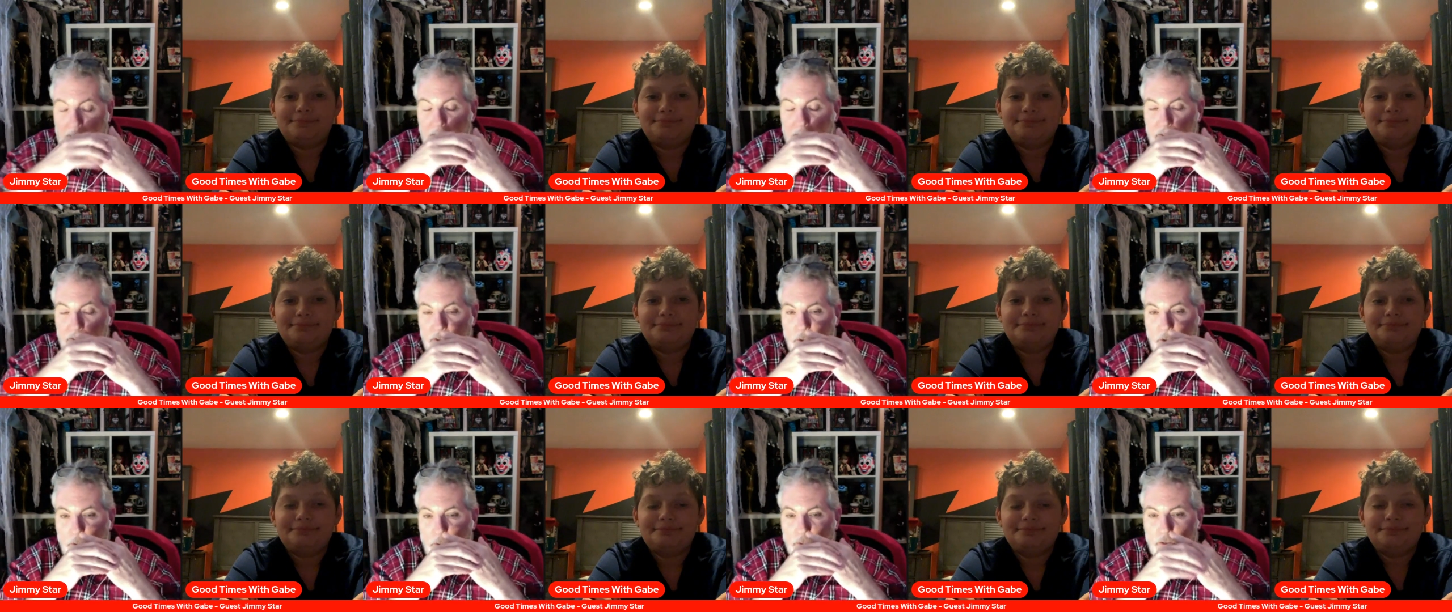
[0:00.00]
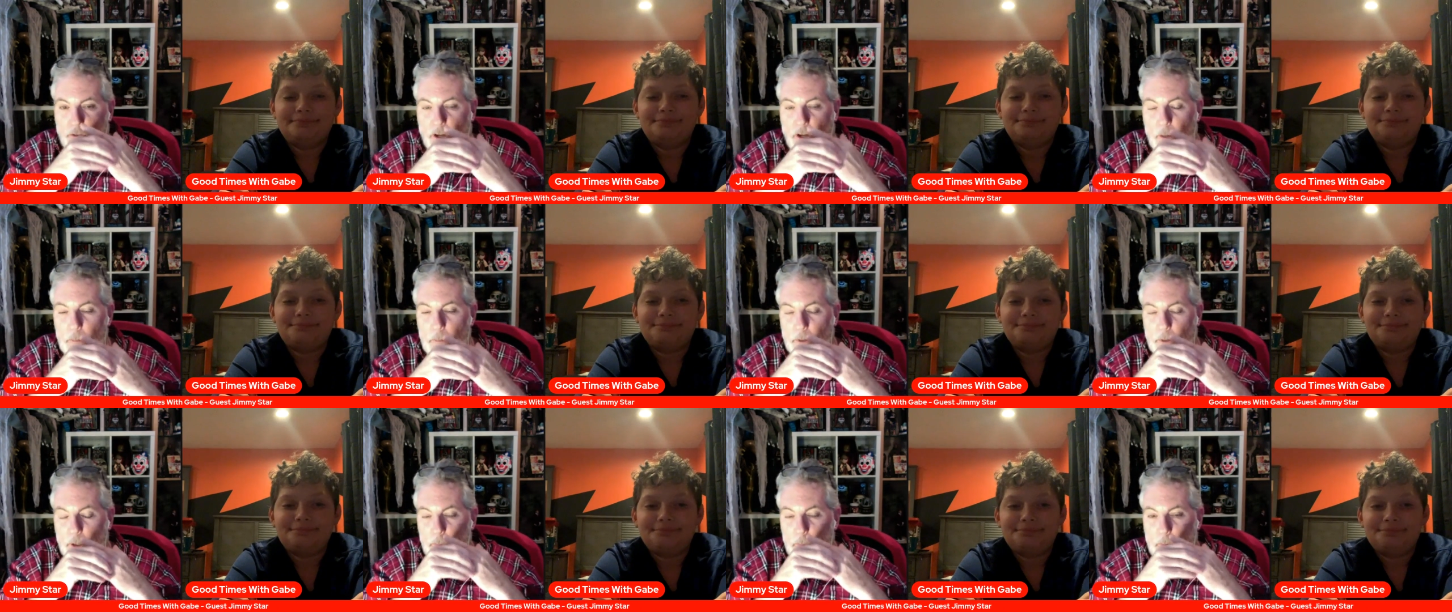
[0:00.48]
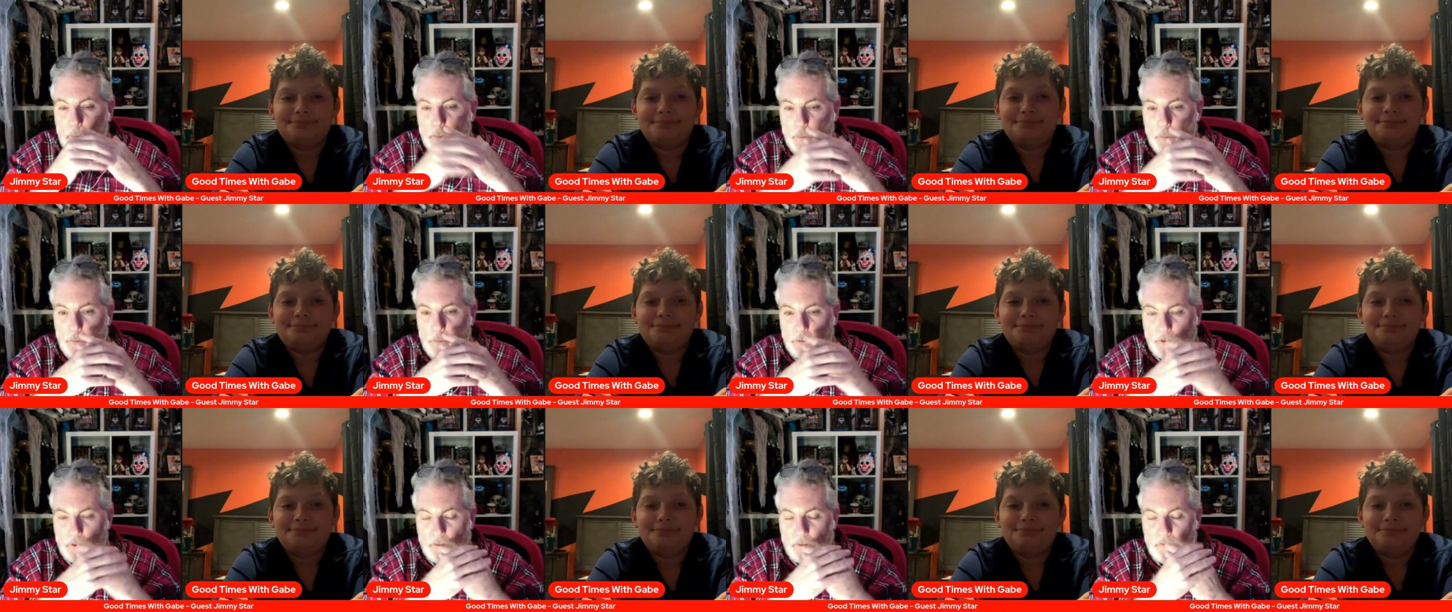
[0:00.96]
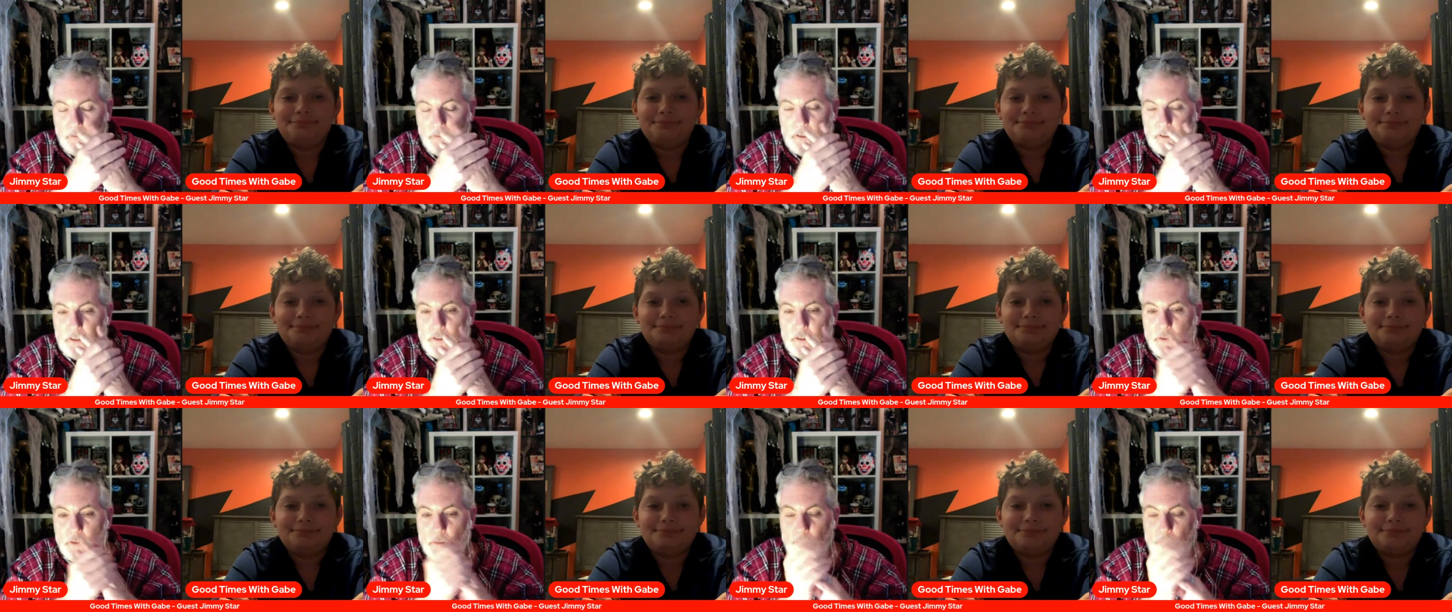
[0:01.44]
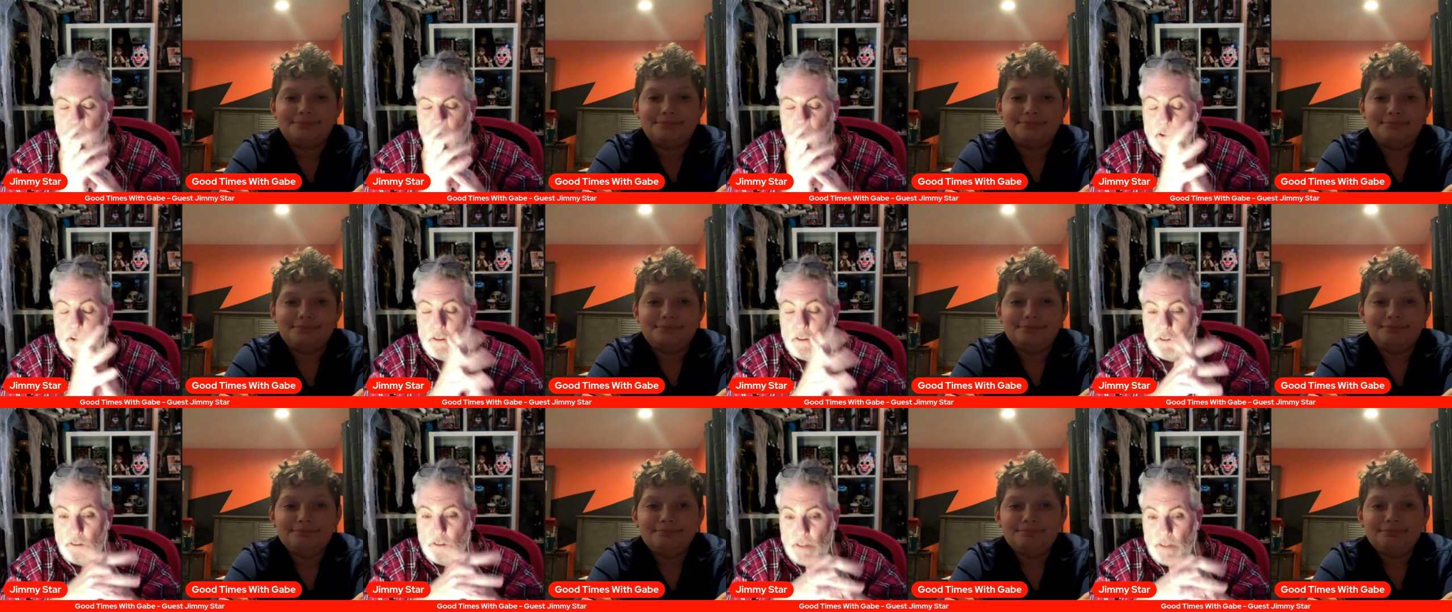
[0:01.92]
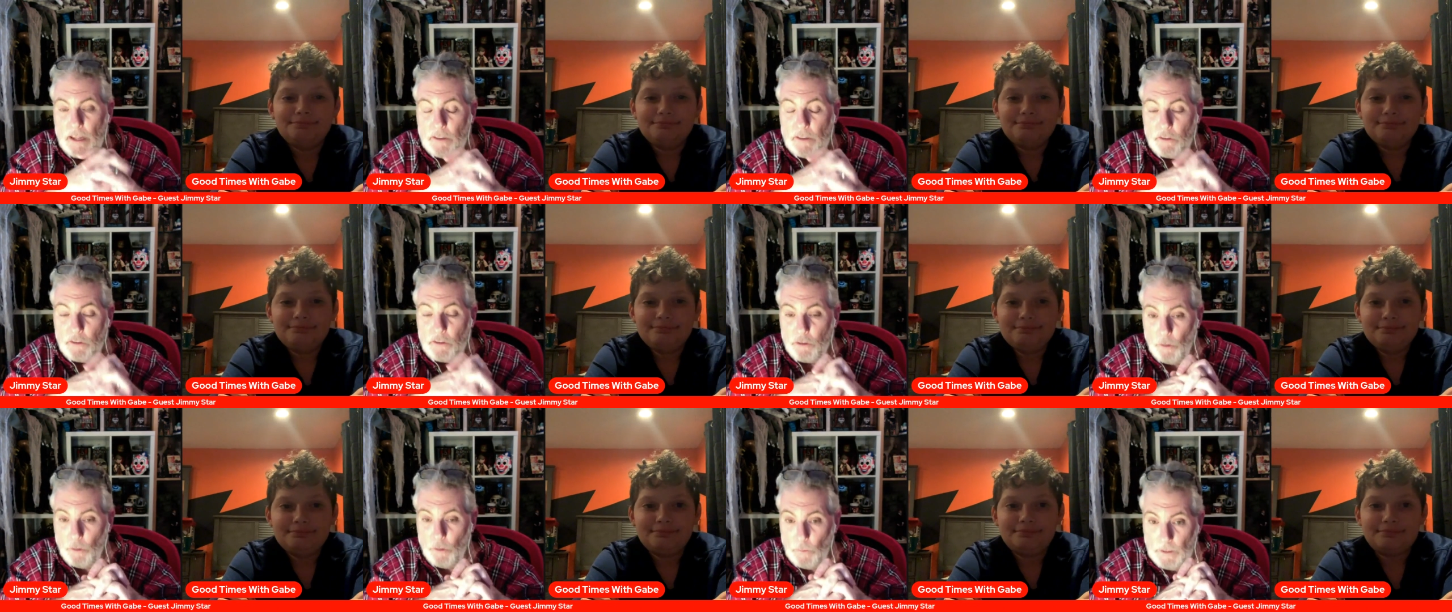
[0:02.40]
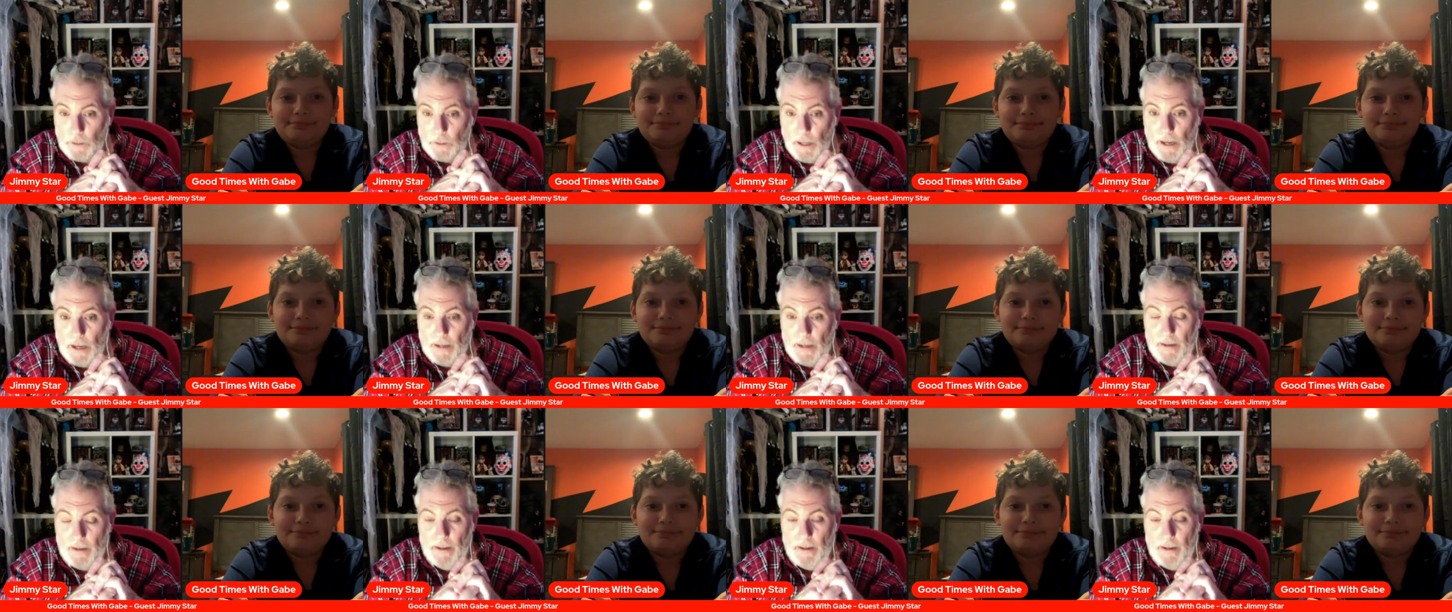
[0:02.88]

Speaker 1: And so John Barrowman was a feature was on that show a lot,